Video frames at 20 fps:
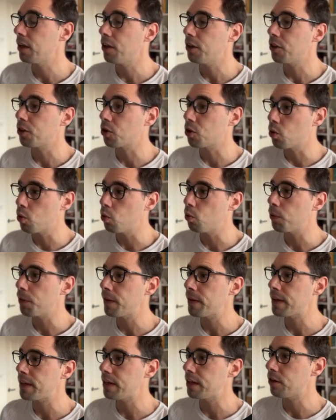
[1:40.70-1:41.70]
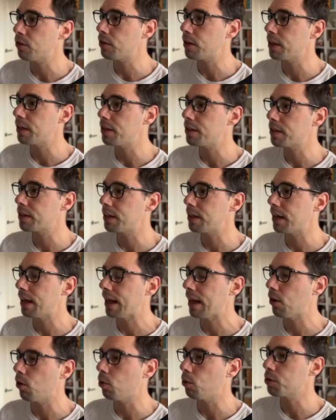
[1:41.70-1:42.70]
The cool thing here is it
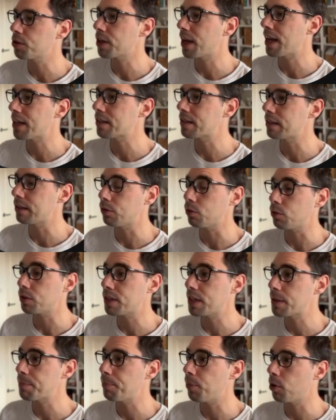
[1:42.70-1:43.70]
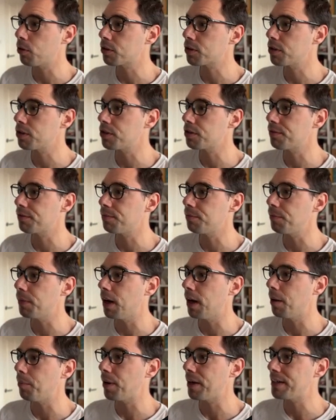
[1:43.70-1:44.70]
also has the little tick boxes
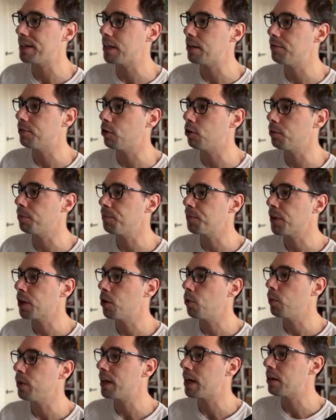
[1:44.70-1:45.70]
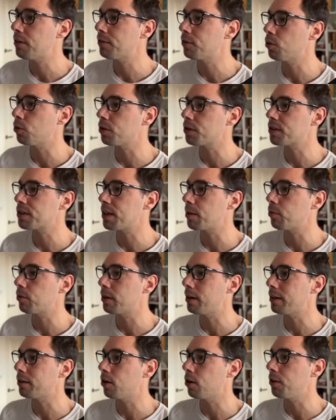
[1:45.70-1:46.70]
by default. We can, of course, double
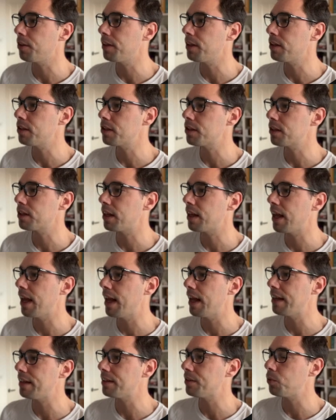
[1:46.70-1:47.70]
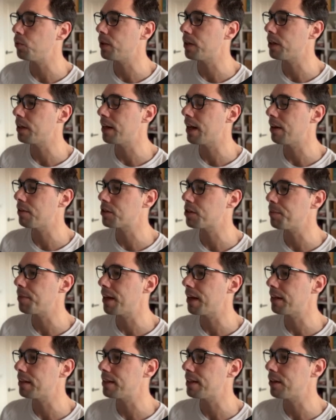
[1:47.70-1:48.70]
click on this and we can have some
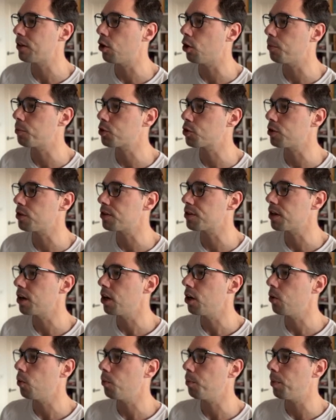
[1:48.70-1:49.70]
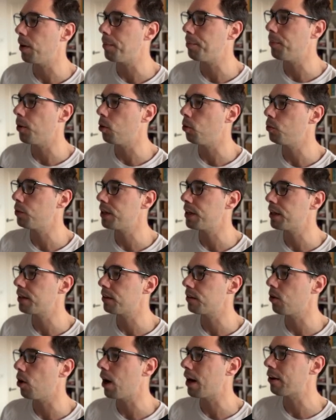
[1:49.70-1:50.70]
editing options by
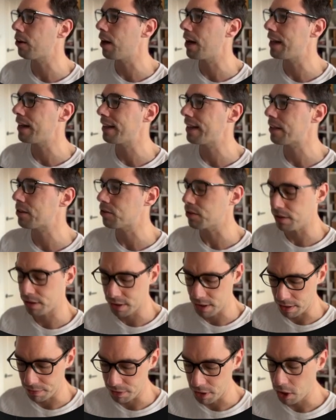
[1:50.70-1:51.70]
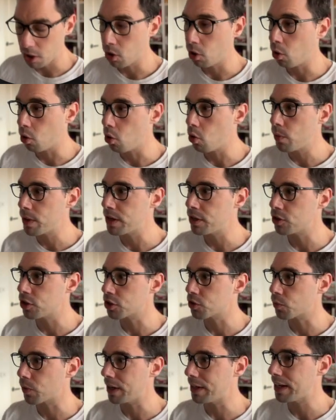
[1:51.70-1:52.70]
bolding, highlighting, that sort of stuff, or we can
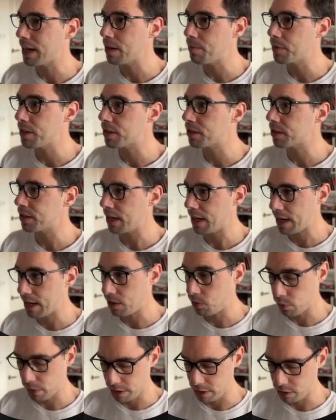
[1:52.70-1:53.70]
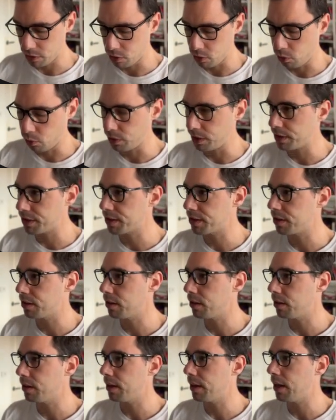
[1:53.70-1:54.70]
just rename this and we're going to call this
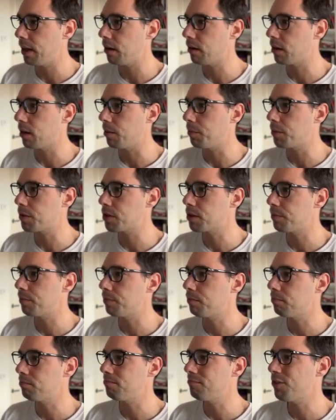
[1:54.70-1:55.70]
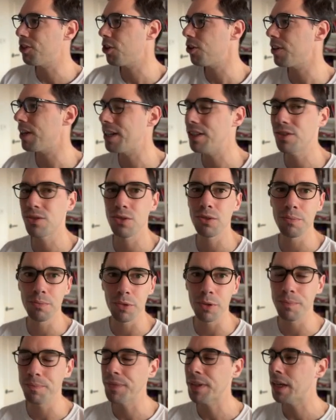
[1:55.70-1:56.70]
Outcomes. You don't need to,
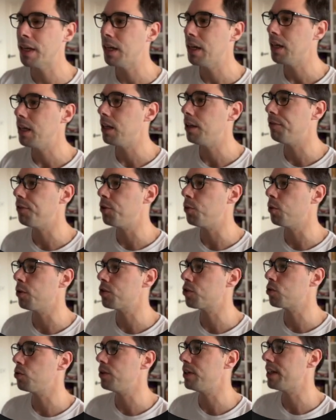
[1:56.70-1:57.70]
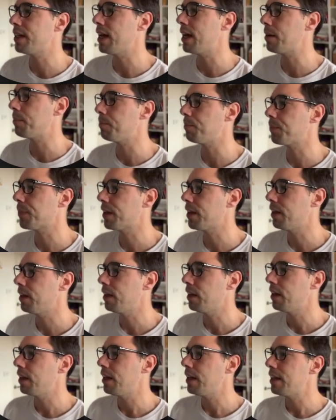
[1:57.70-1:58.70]
but if you want to, you can.
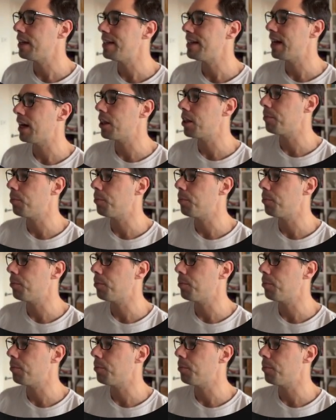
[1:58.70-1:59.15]
Down the